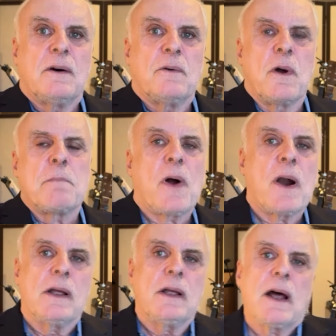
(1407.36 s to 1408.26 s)
one
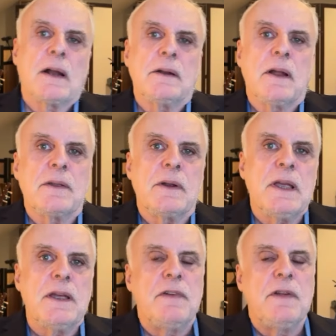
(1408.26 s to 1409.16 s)
party and not another,
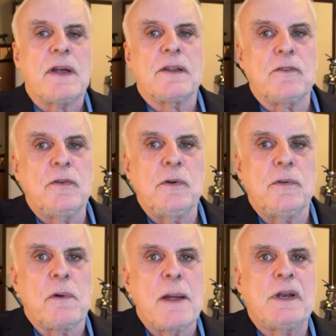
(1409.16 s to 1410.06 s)
even if that's true,
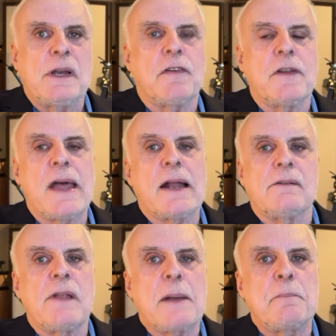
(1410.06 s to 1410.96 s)
the remedy for that
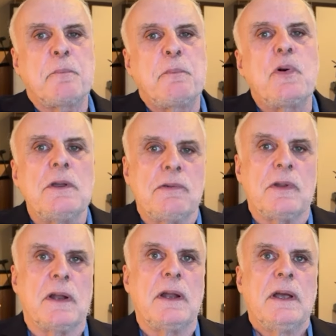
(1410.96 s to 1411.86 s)
is not
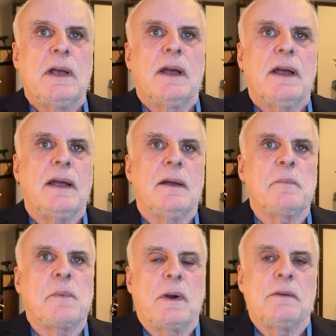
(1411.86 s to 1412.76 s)
prison,
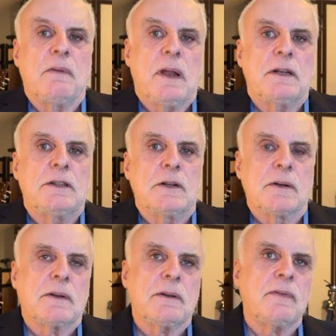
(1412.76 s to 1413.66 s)
imprisoning
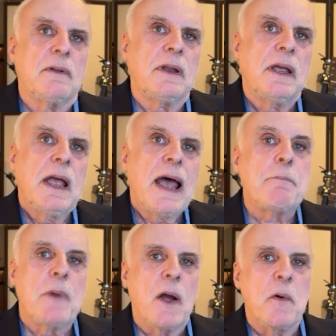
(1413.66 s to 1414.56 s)
journalists. And at
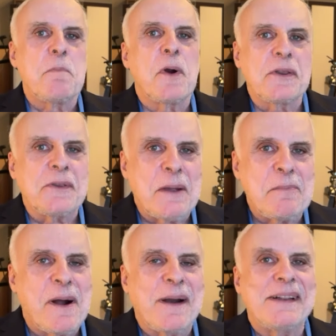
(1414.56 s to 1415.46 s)
my own birthday
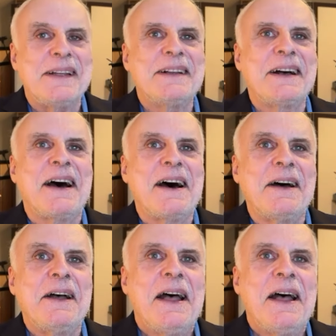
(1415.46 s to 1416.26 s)
party, uh,